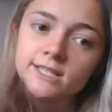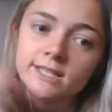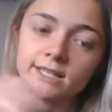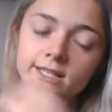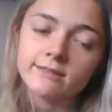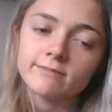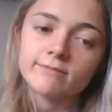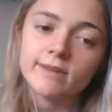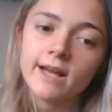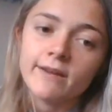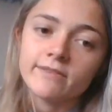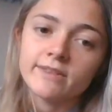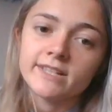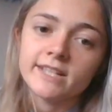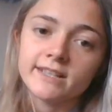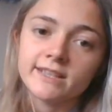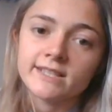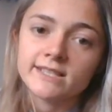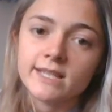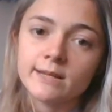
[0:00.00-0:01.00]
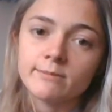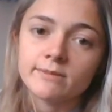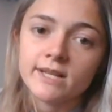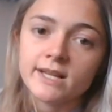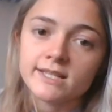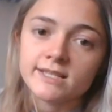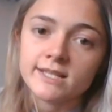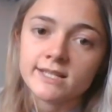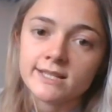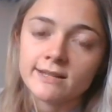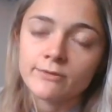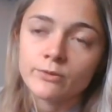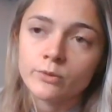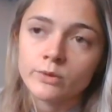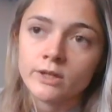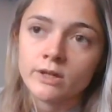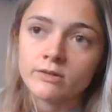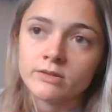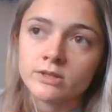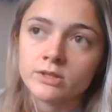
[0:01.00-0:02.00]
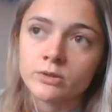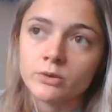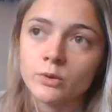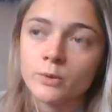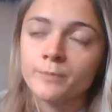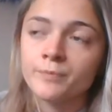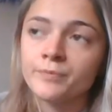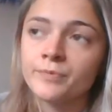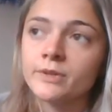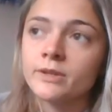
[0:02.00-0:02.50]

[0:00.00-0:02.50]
like having to take the same test as everyone else who